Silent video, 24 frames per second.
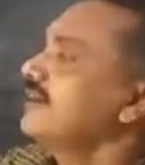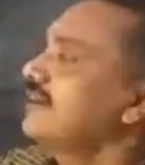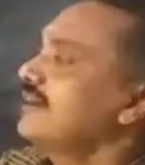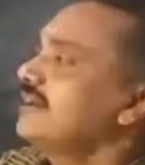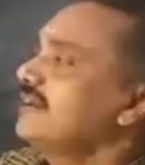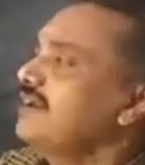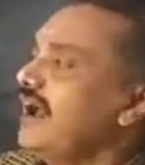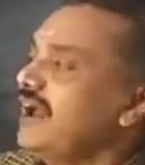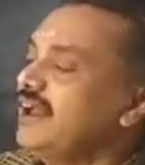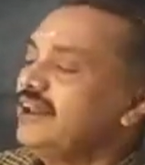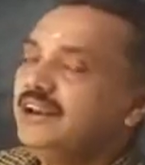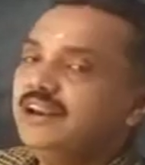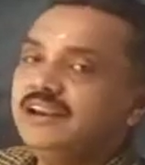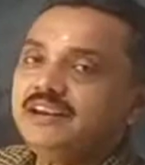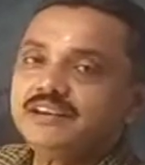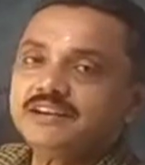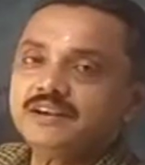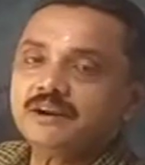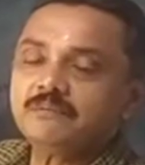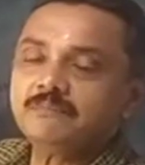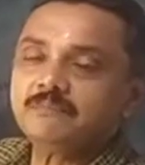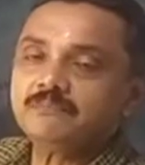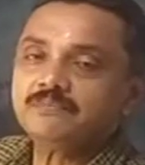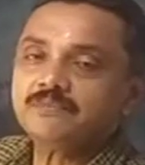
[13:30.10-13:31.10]

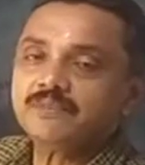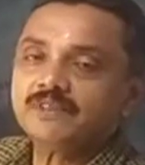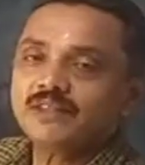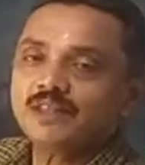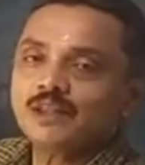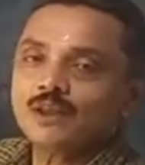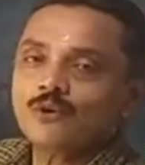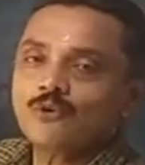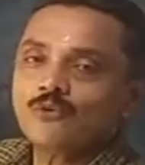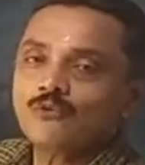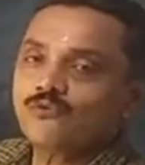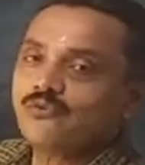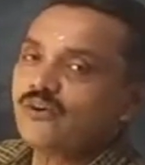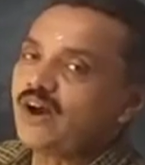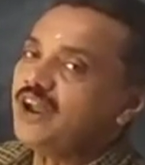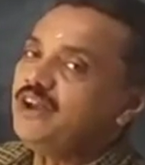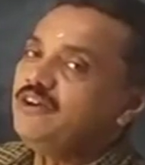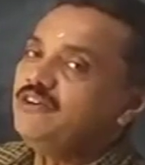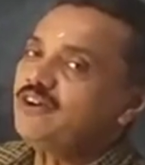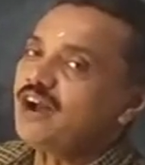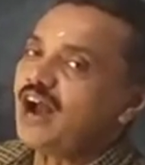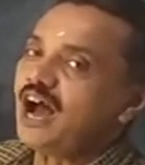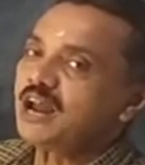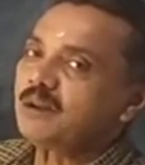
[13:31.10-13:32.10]
Gynoecium,
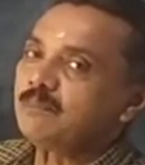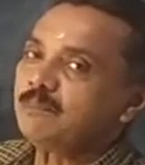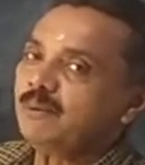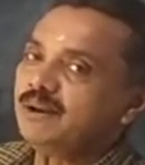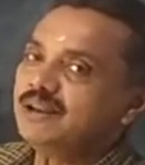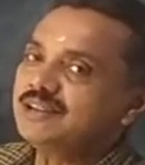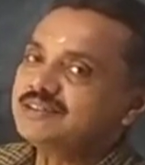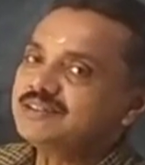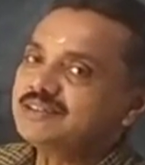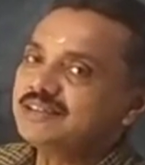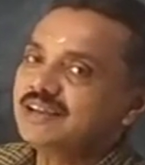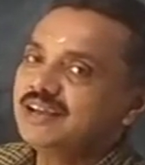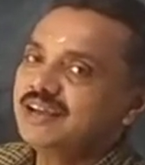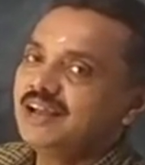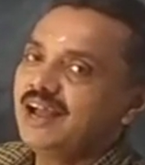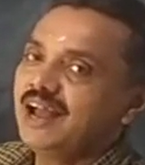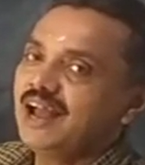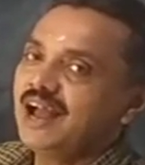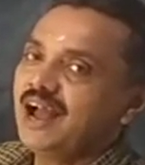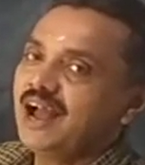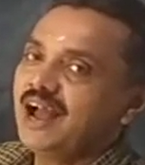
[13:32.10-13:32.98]
5 carpels,